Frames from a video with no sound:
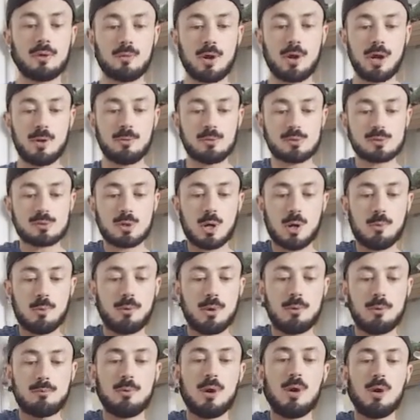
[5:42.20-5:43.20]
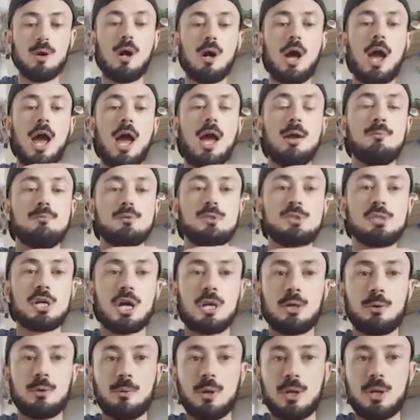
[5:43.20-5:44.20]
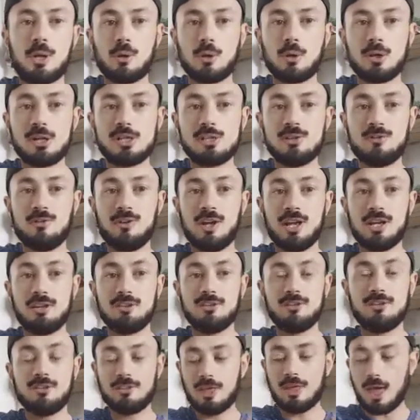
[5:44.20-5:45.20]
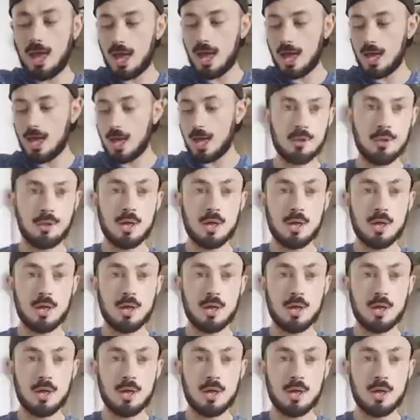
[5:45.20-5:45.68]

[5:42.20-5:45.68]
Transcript: grey one's got a bit more shadowing on its face there.